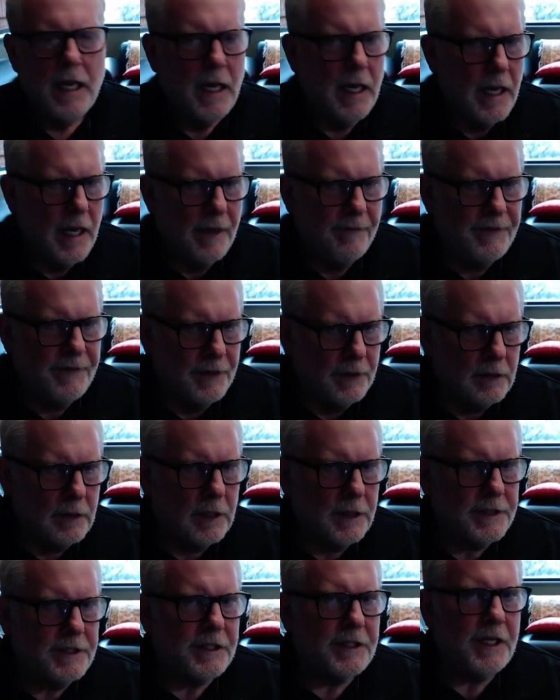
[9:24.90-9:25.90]
if
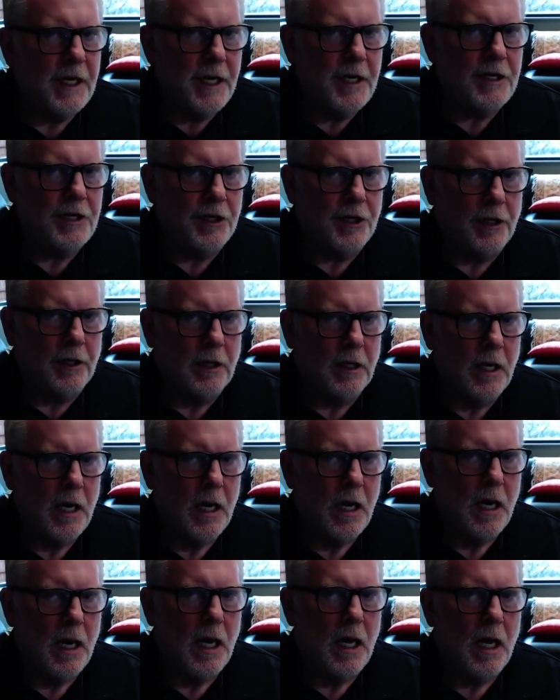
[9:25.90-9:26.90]
you're a senior,
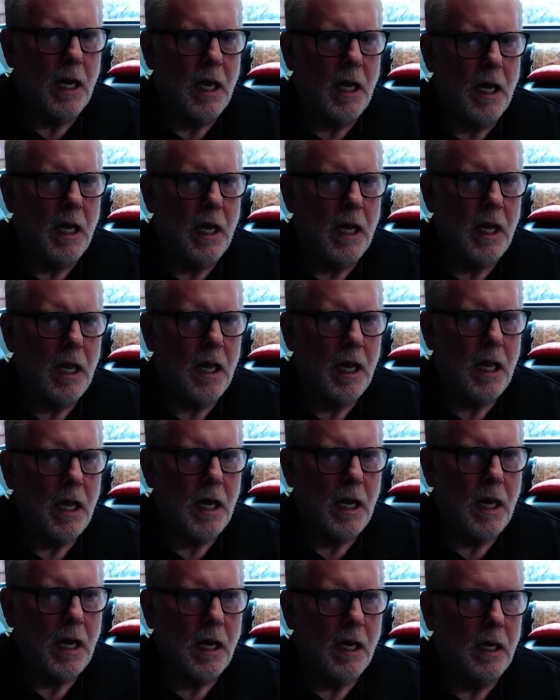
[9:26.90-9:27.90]

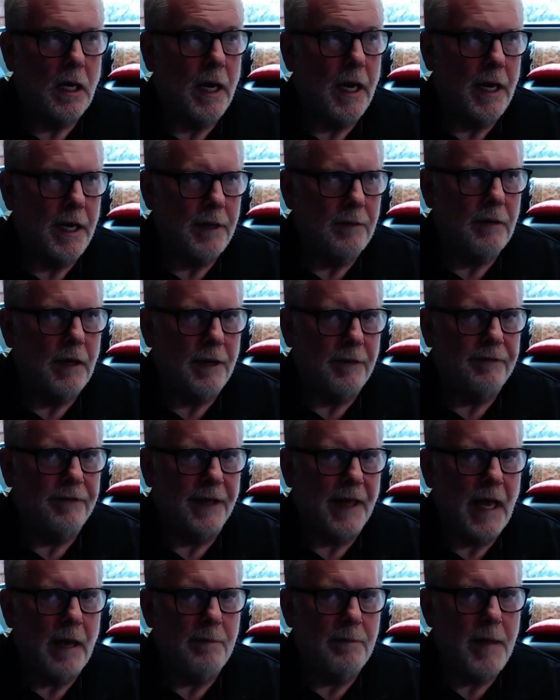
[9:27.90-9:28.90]
or anyone for
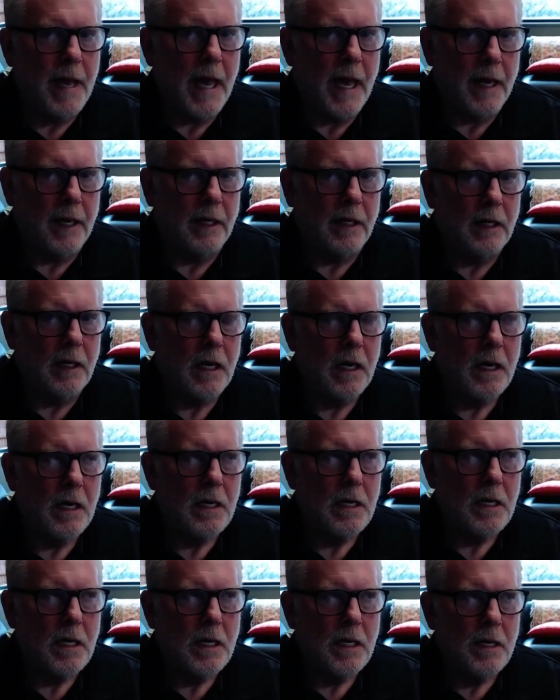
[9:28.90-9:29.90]
that matter,
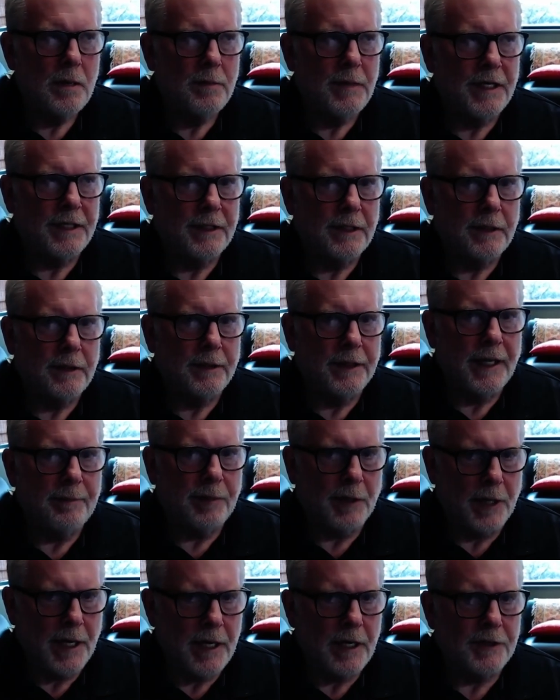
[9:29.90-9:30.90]
but they
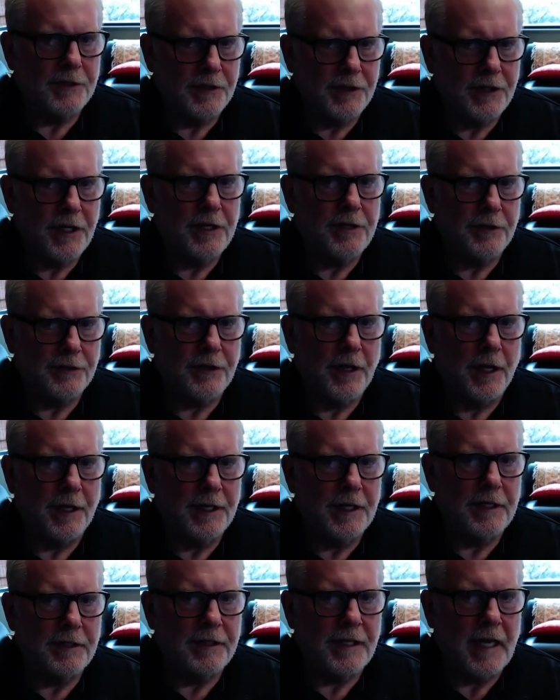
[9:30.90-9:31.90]
prey on seniors on
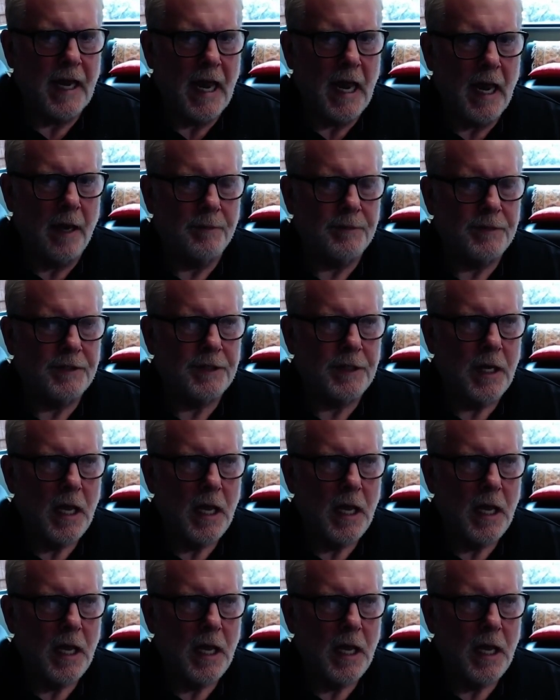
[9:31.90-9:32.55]
these scams.